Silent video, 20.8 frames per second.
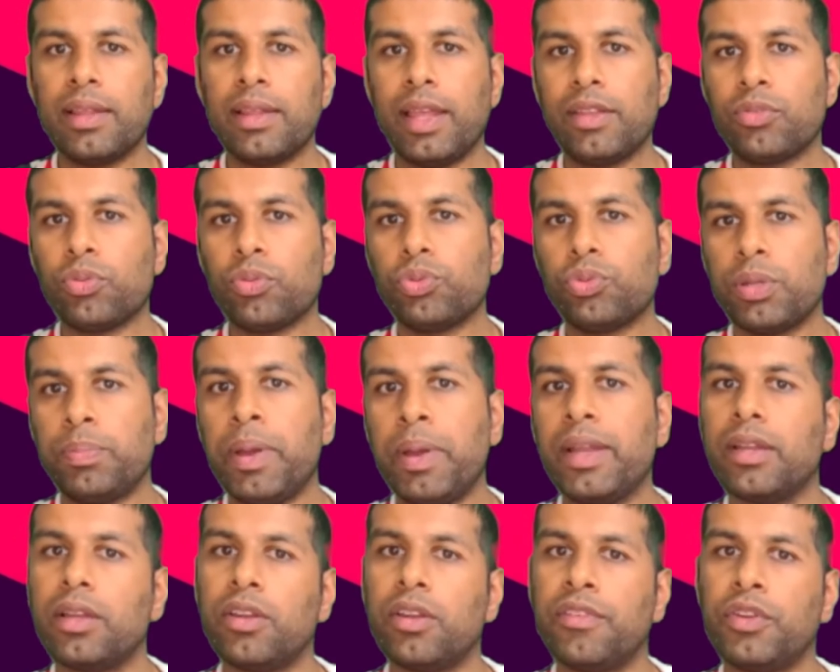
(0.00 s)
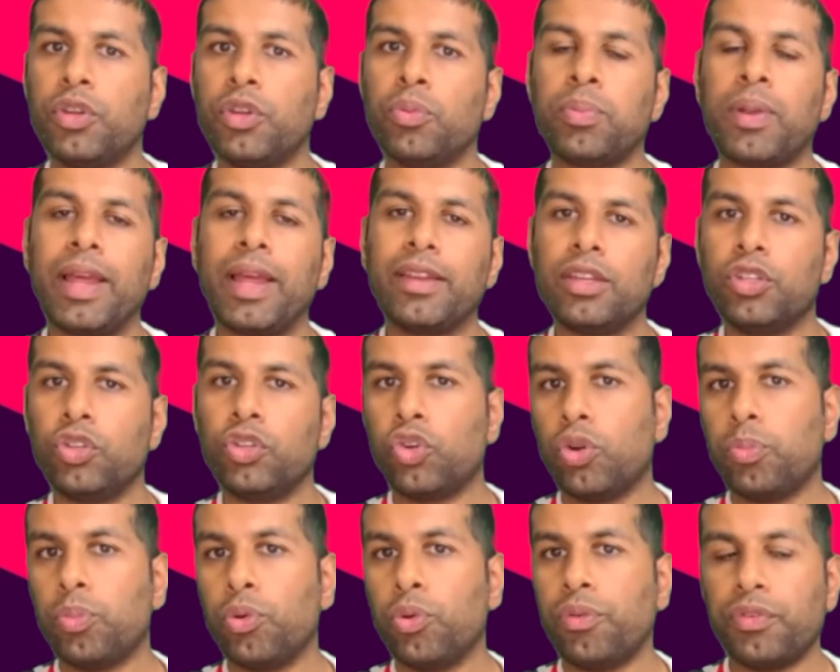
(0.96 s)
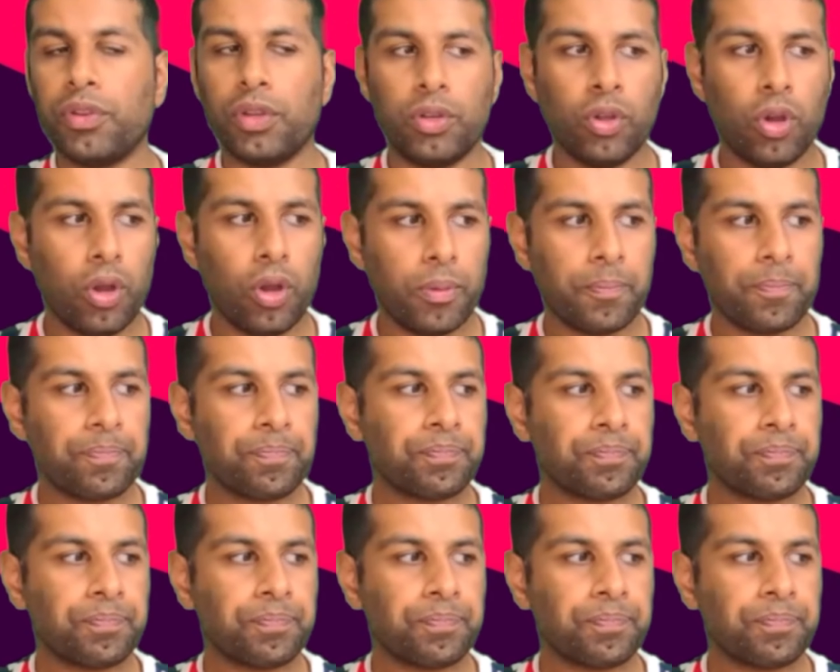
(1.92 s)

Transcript: That's all dependent on if you're playing in Europe or if you're not.